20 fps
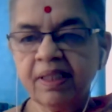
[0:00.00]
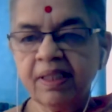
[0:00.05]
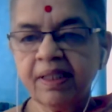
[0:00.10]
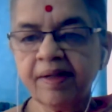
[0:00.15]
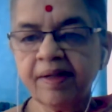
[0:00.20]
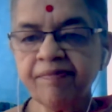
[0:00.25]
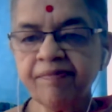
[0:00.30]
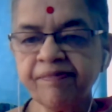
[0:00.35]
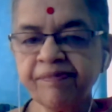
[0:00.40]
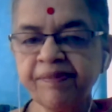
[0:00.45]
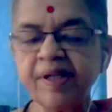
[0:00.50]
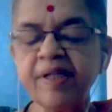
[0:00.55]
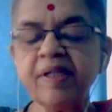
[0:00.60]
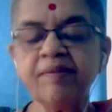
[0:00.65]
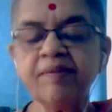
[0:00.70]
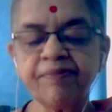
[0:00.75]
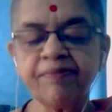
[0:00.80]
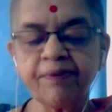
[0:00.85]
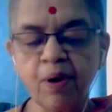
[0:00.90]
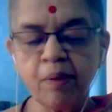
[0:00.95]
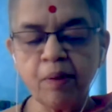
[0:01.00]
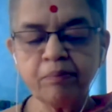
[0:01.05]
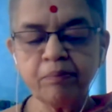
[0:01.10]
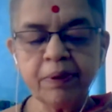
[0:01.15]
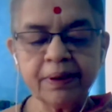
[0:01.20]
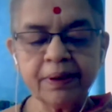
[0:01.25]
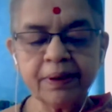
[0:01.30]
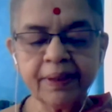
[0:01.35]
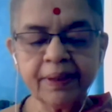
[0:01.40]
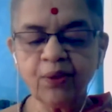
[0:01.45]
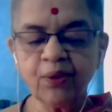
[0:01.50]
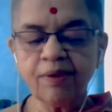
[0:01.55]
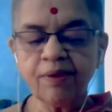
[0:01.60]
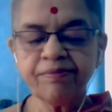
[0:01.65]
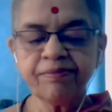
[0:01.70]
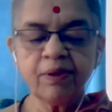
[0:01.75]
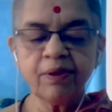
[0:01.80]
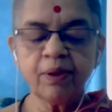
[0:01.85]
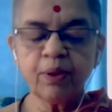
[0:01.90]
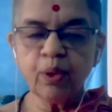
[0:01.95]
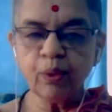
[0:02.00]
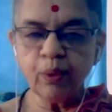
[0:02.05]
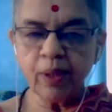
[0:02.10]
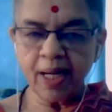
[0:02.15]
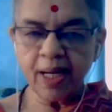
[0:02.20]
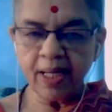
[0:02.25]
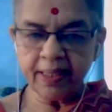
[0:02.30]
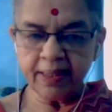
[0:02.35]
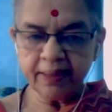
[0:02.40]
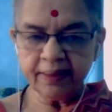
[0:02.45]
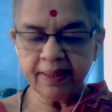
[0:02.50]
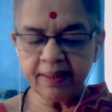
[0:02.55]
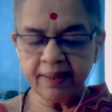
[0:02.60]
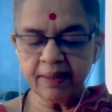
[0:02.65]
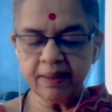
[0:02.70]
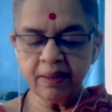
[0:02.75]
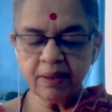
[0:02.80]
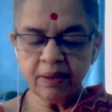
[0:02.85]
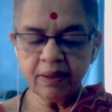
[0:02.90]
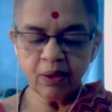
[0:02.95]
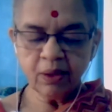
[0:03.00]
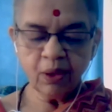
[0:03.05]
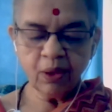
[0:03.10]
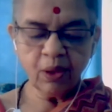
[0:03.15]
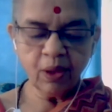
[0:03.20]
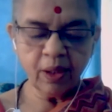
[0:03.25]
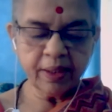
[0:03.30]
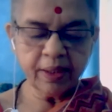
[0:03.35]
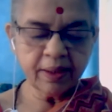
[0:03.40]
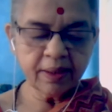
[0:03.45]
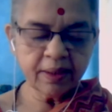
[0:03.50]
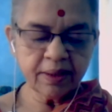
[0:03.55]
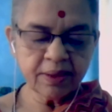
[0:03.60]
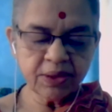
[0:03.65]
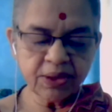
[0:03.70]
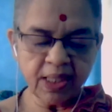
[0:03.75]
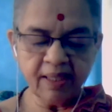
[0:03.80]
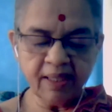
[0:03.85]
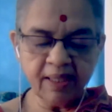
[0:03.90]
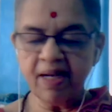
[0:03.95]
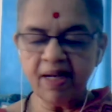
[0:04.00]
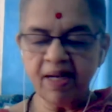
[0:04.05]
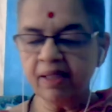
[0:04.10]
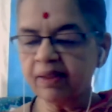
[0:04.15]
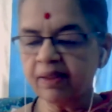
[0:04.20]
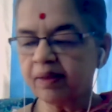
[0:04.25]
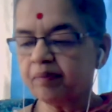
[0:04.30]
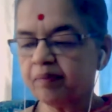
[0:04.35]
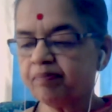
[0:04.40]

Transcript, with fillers: different from that of Lokayata or Charvaka.